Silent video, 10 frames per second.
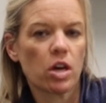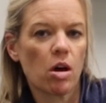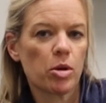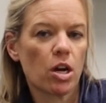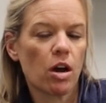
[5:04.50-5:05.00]

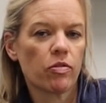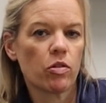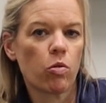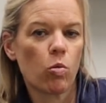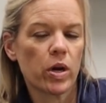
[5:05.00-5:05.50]
coming off
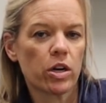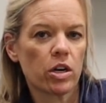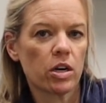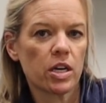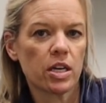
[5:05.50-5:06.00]
of
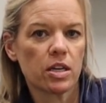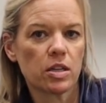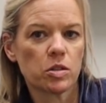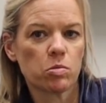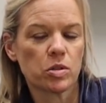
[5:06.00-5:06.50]
winter,
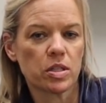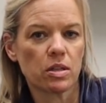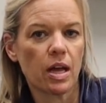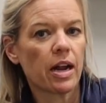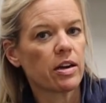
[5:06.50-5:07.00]
is we see a
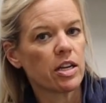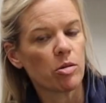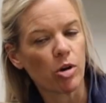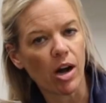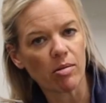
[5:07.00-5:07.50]
lot of knee
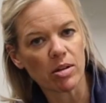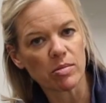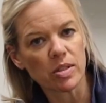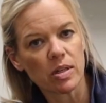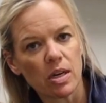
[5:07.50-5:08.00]

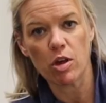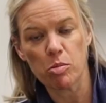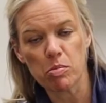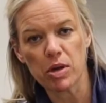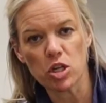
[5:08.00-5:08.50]
problems, hip
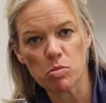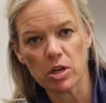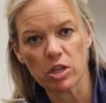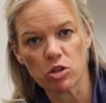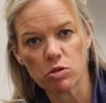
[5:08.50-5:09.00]

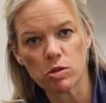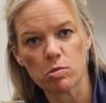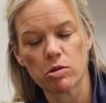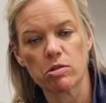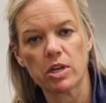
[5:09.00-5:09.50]
impingement issues
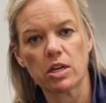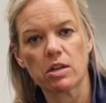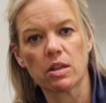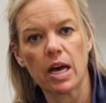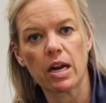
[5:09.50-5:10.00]
where they're
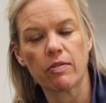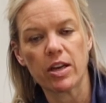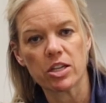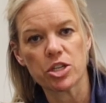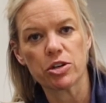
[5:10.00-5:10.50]
getting a lot of
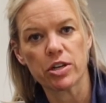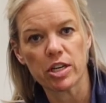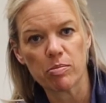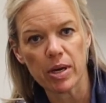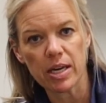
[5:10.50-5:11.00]
anterior
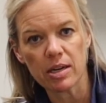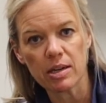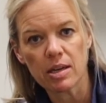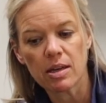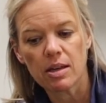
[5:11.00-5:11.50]
hip
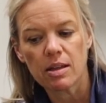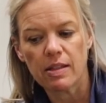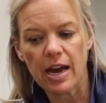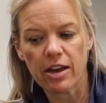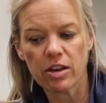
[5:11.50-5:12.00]
pain.
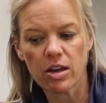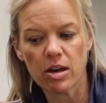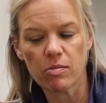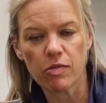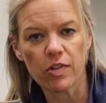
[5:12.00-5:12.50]
That can
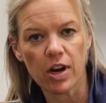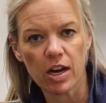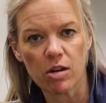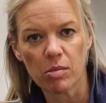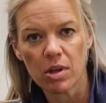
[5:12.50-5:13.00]
come
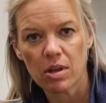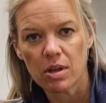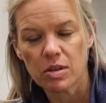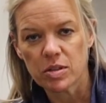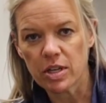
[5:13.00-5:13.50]
from
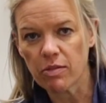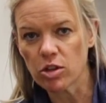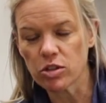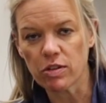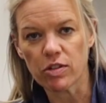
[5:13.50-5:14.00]

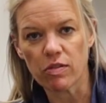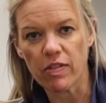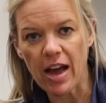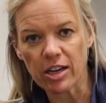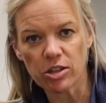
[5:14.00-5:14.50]
several different
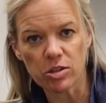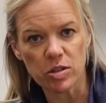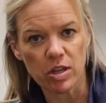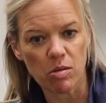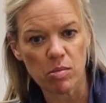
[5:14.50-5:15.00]
factors.
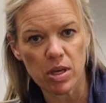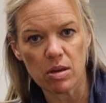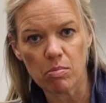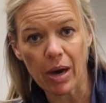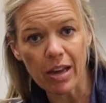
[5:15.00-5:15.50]
It can
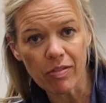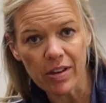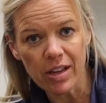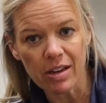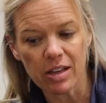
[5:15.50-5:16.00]
be bike
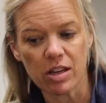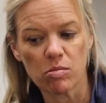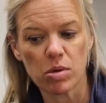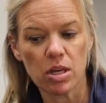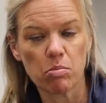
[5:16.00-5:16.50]
fit, it
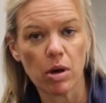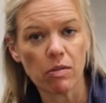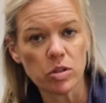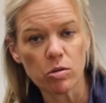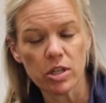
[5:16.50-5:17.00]
can be
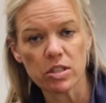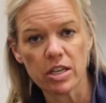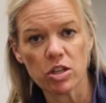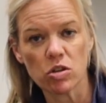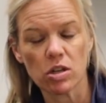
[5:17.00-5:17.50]
pelvis
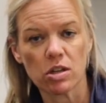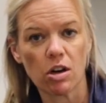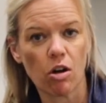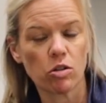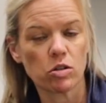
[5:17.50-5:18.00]
orientation, and
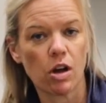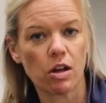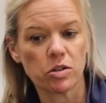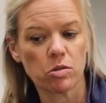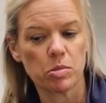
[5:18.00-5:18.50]

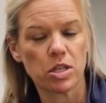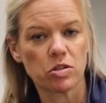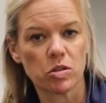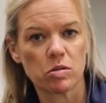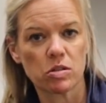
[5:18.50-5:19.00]
also be
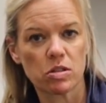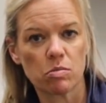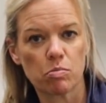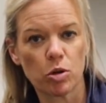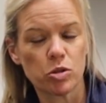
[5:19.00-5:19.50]
just
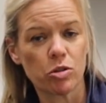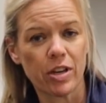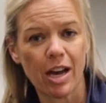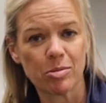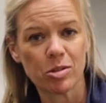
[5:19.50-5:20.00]
posterior
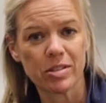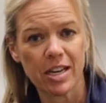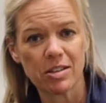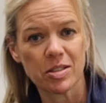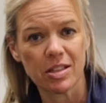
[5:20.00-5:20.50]
capsule
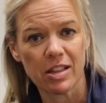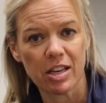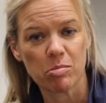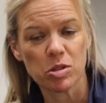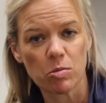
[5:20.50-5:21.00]
tightness in the
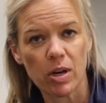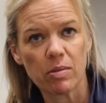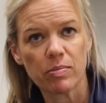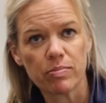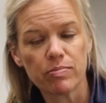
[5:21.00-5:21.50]
hip as well.